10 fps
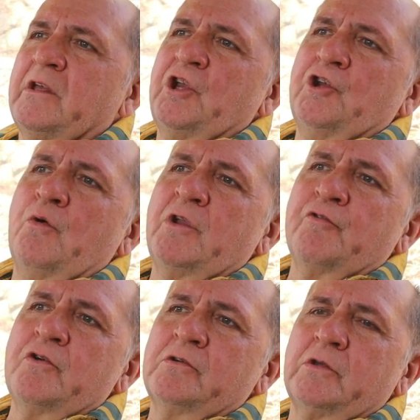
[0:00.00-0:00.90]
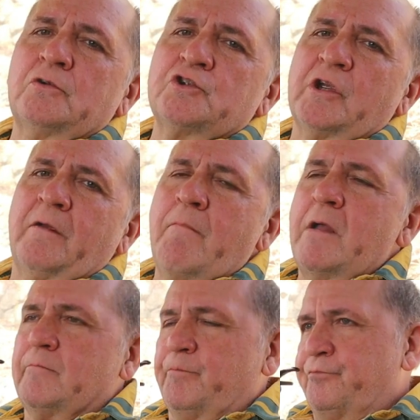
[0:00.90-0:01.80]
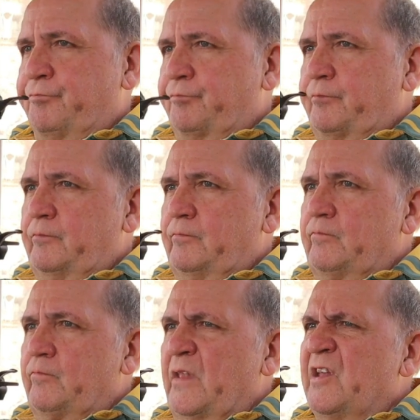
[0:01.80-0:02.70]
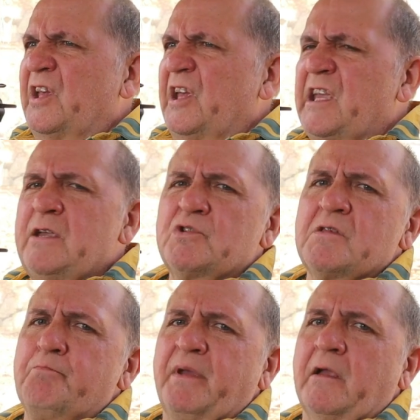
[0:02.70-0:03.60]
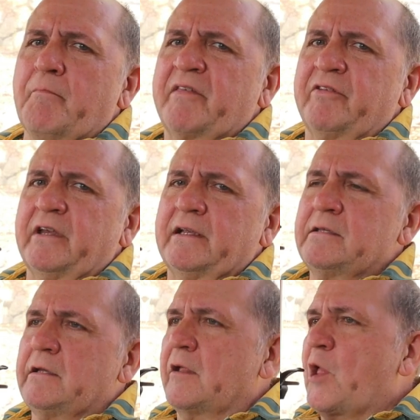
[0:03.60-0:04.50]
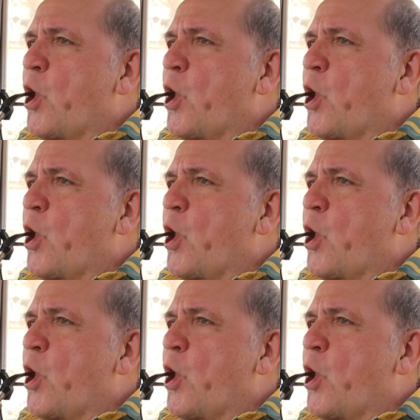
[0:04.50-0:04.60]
You know your Uncle Jim? He was a big Methodist.